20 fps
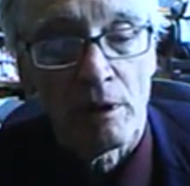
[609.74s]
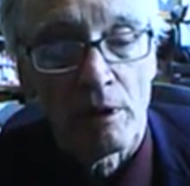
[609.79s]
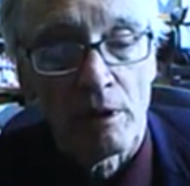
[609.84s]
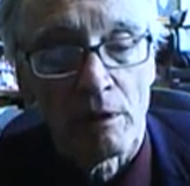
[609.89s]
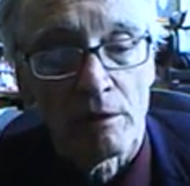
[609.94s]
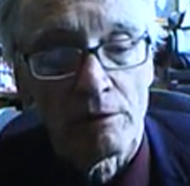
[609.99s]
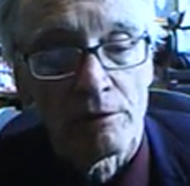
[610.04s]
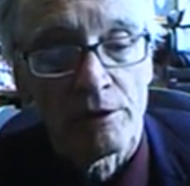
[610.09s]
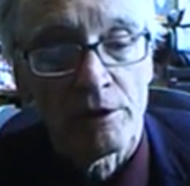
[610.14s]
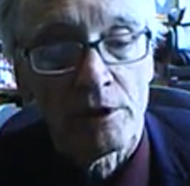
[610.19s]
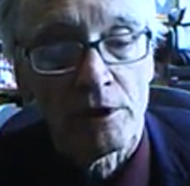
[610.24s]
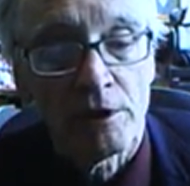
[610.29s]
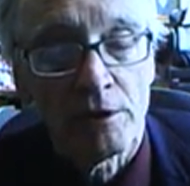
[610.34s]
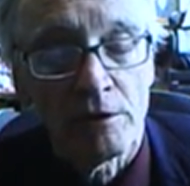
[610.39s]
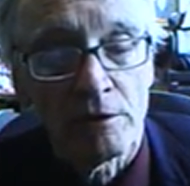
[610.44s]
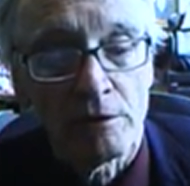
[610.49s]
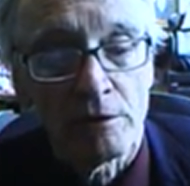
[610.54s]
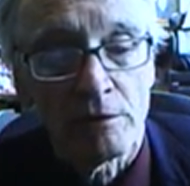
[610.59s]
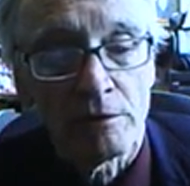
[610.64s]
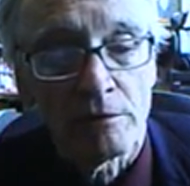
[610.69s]
the
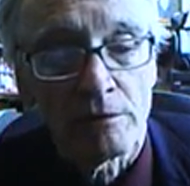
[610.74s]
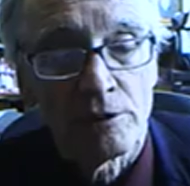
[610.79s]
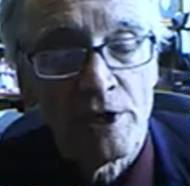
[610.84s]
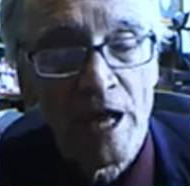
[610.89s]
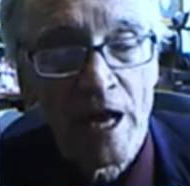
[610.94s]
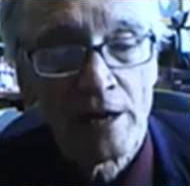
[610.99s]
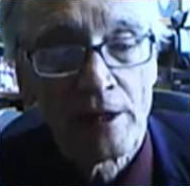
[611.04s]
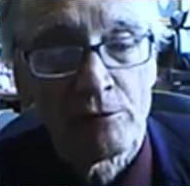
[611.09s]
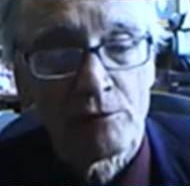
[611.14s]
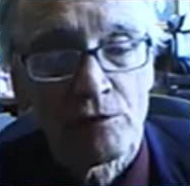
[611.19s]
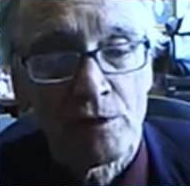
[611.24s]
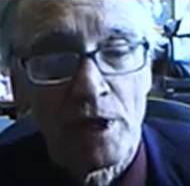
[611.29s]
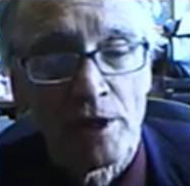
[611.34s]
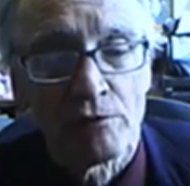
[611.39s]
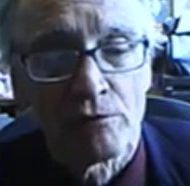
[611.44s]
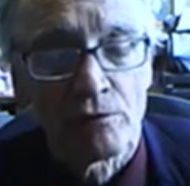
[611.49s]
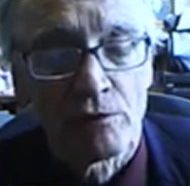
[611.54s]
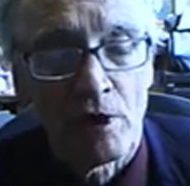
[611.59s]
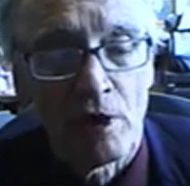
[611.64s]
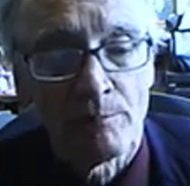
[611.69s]
United States
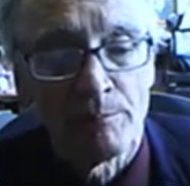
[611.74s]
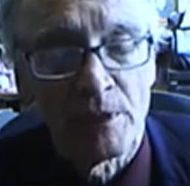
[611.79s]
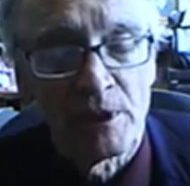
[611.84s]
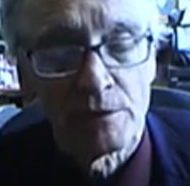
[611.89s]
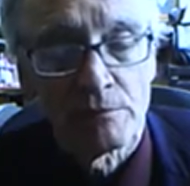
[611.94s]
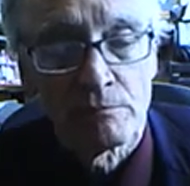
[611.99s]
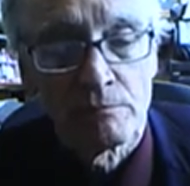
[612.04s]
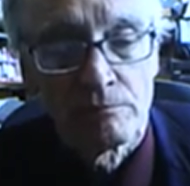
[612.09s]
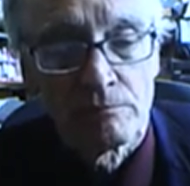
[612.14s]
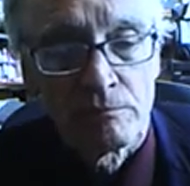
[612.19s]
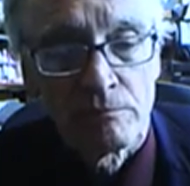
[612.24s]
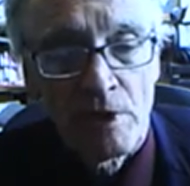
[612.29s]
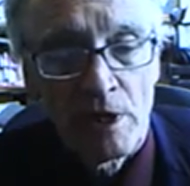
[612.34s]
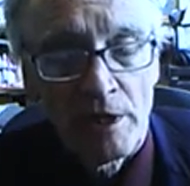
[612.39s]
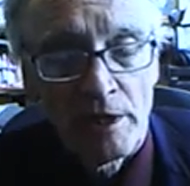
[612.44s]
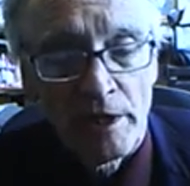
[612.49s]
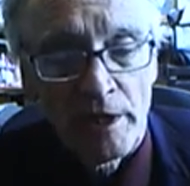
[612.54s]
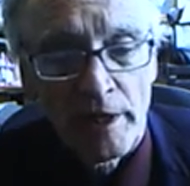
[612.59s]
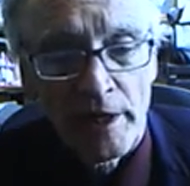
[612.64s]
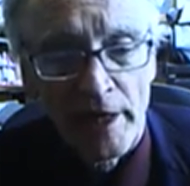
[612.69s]
government
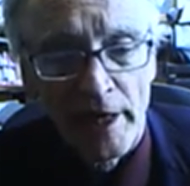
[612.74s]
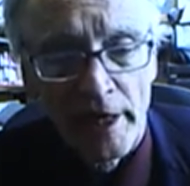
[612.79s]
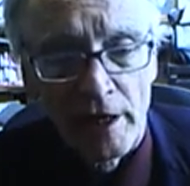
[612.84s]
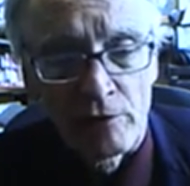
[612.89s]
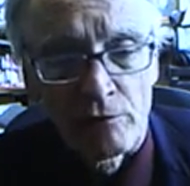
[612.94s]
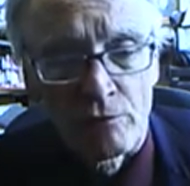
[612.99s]
has